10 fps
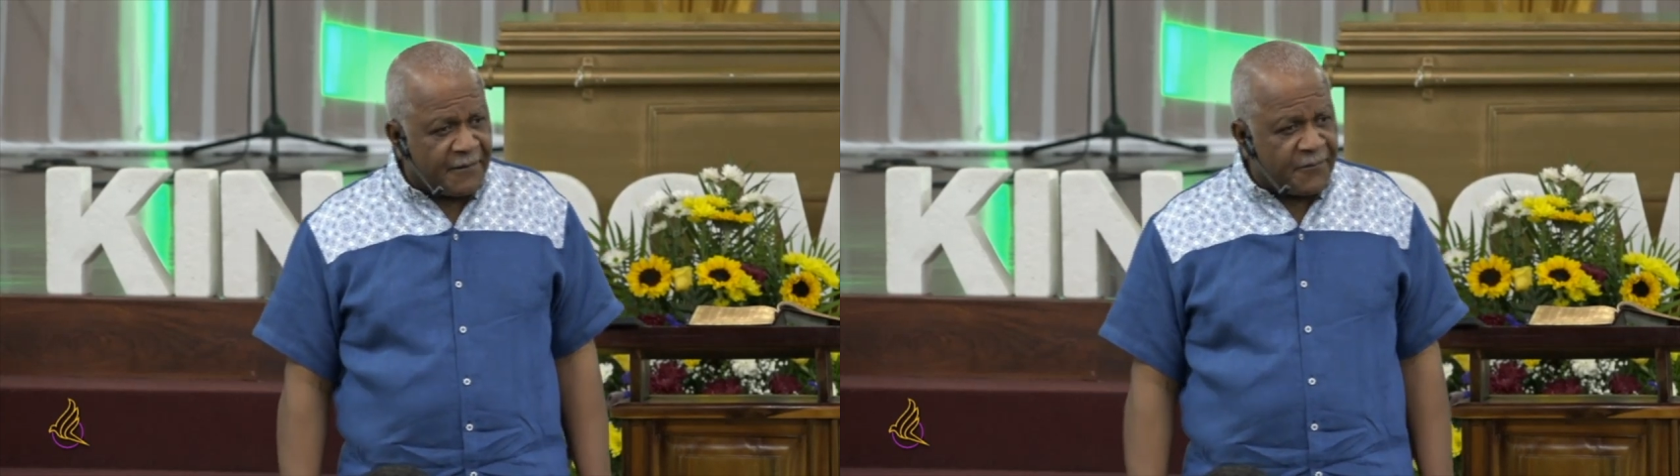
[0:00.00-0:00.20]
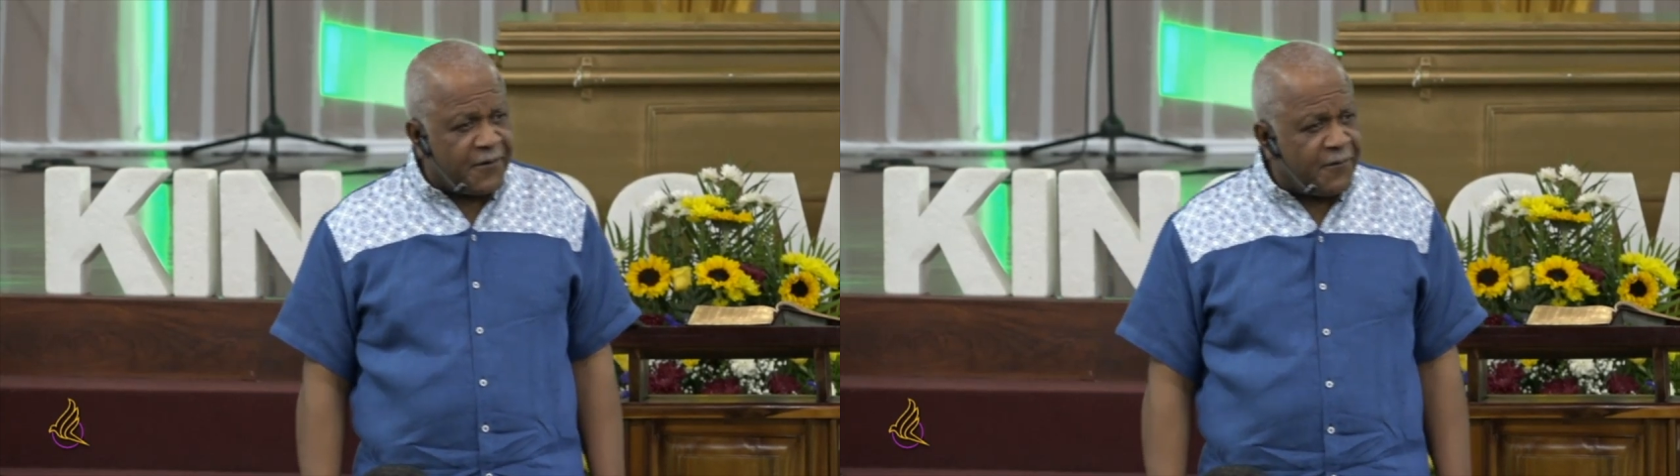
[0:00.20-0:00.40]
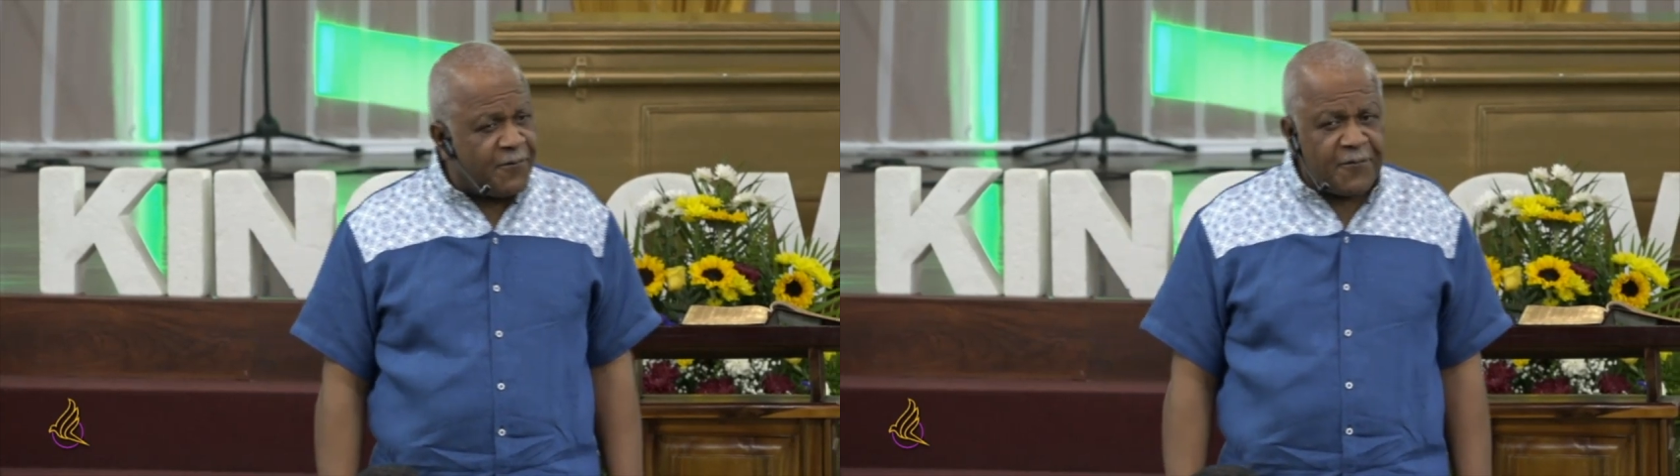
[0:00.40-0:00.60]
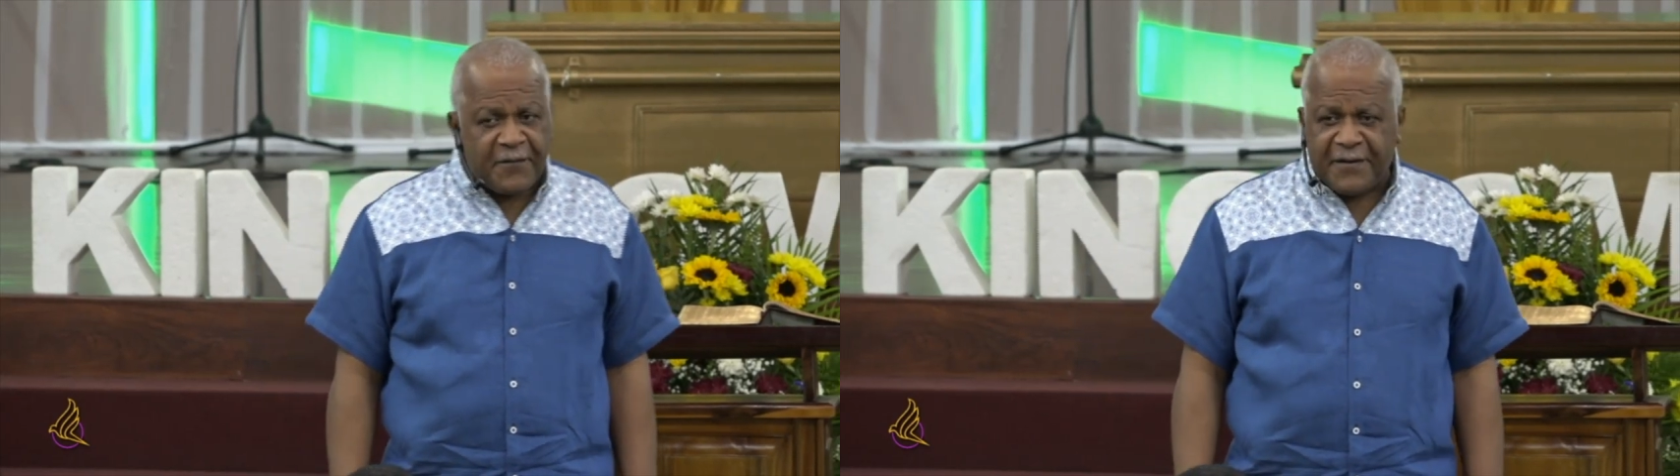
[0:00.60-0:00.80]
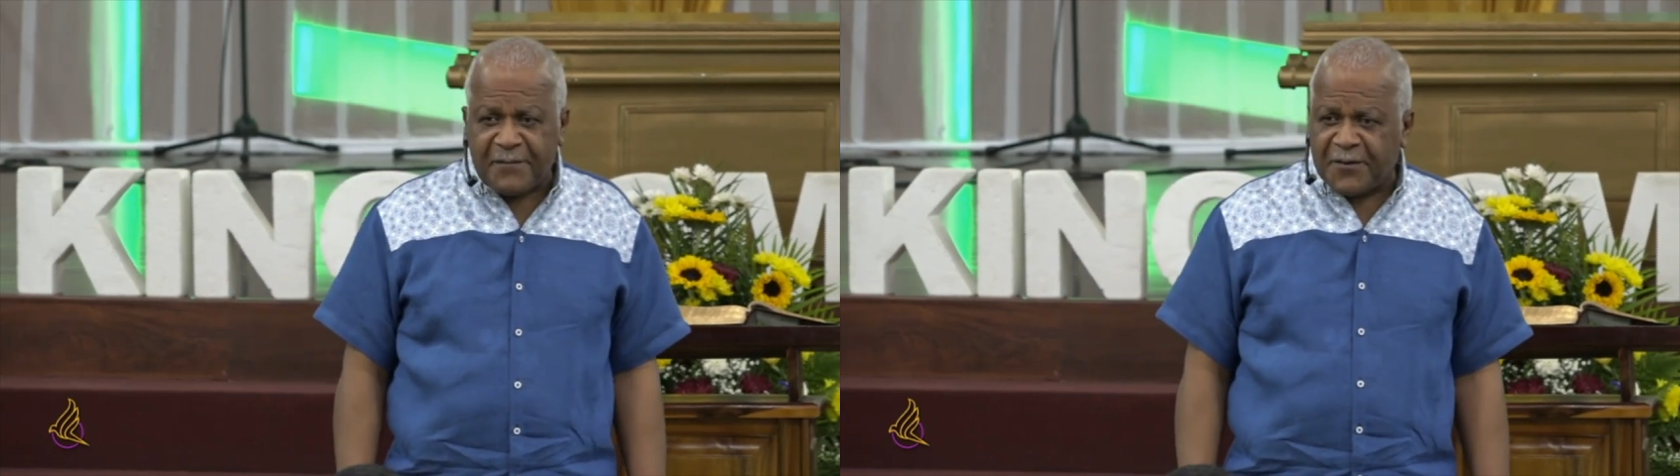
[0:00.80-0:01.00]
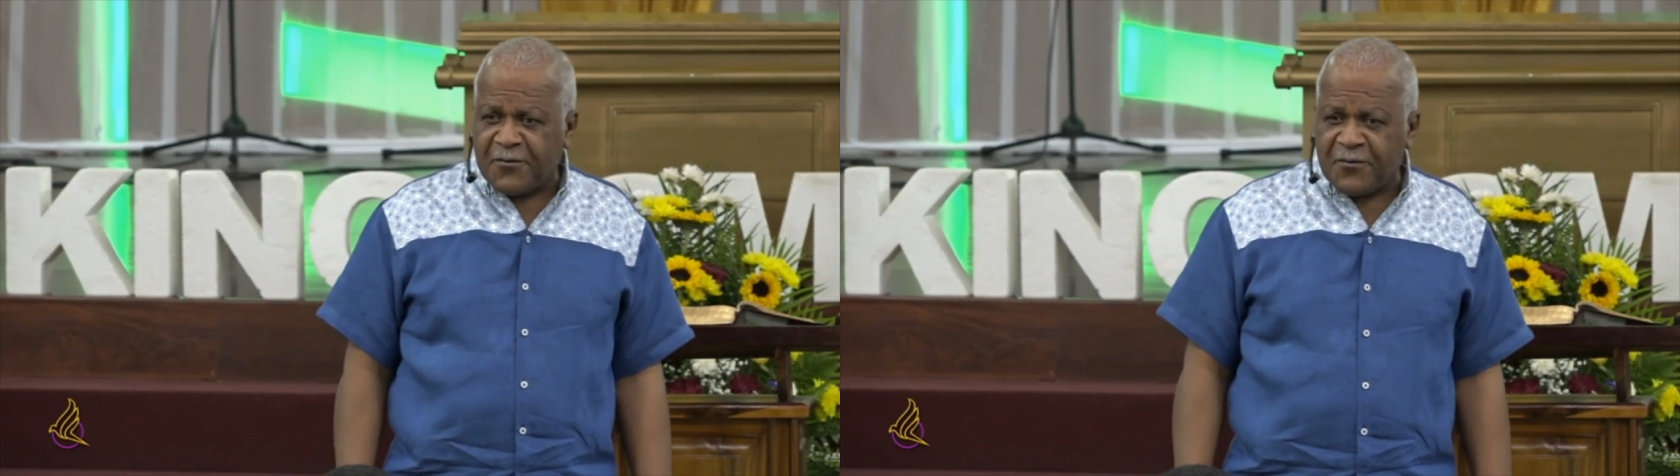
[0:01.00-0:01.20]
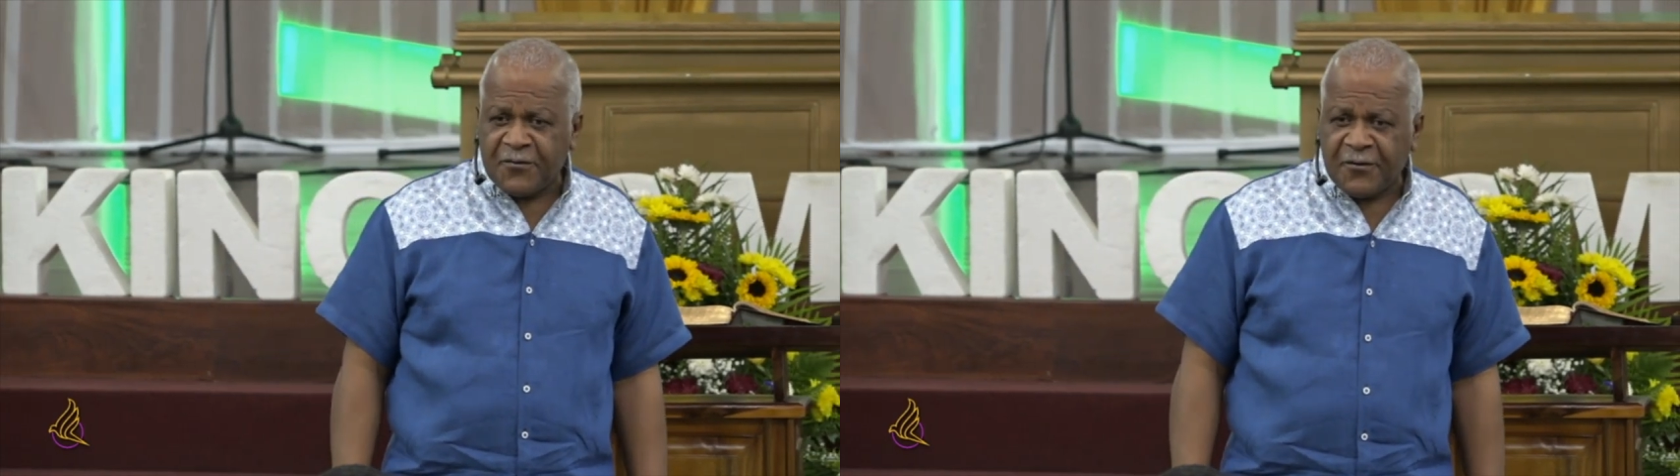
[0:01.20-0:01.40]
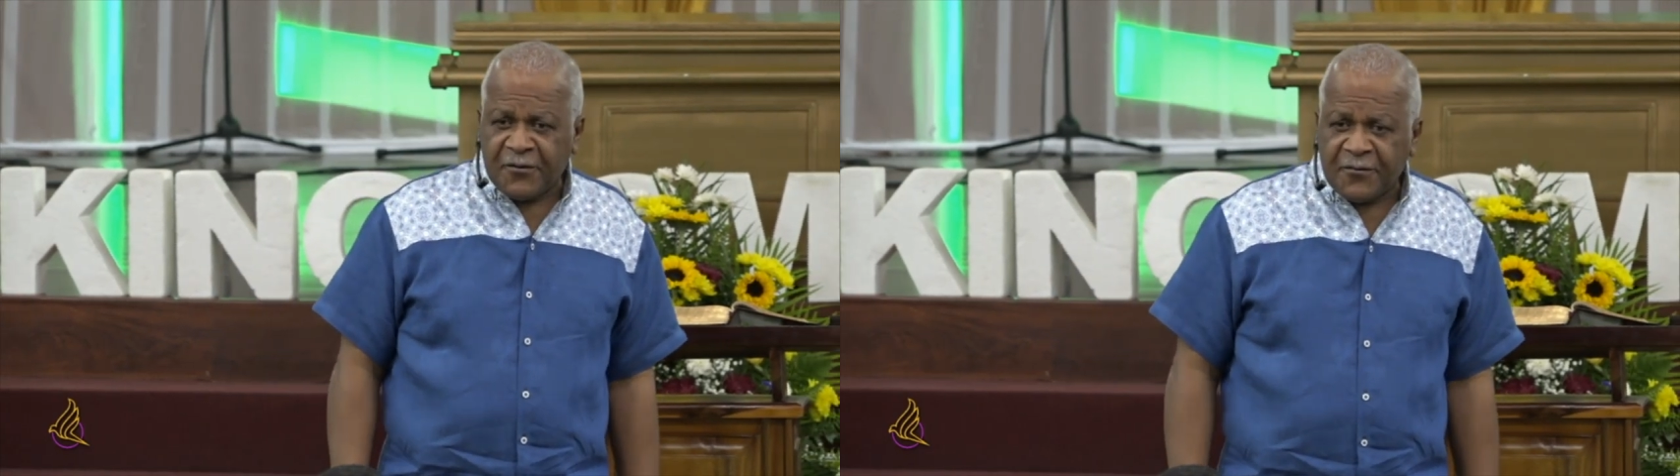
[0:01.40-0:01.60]
We don't know where man
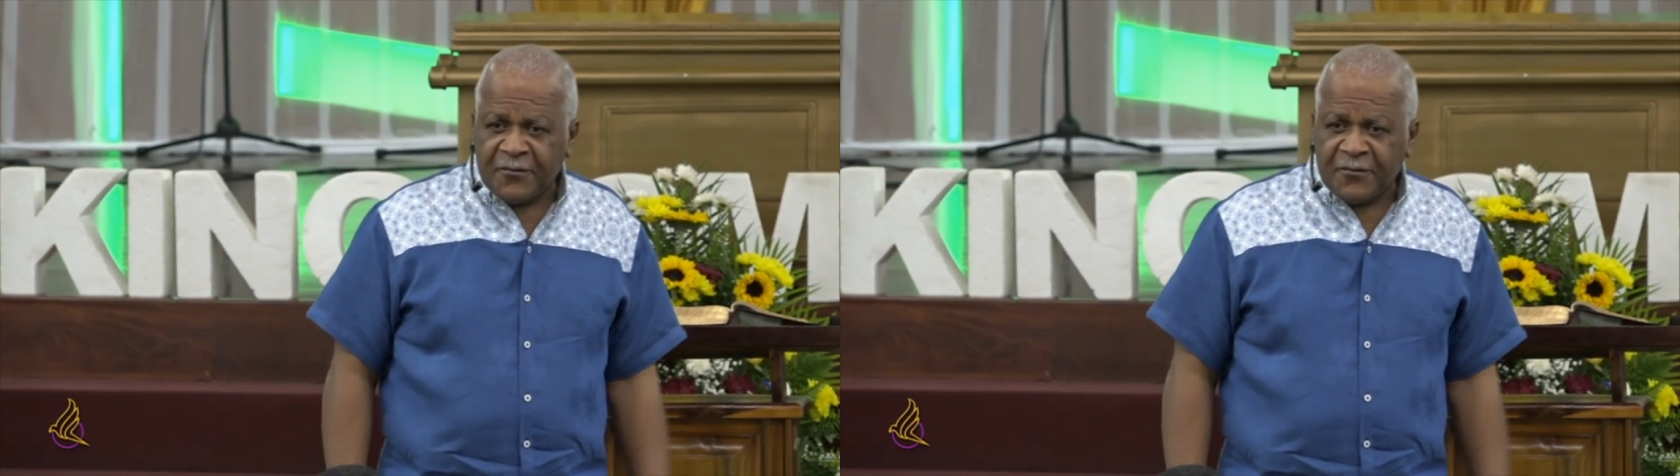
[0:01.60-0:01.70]
do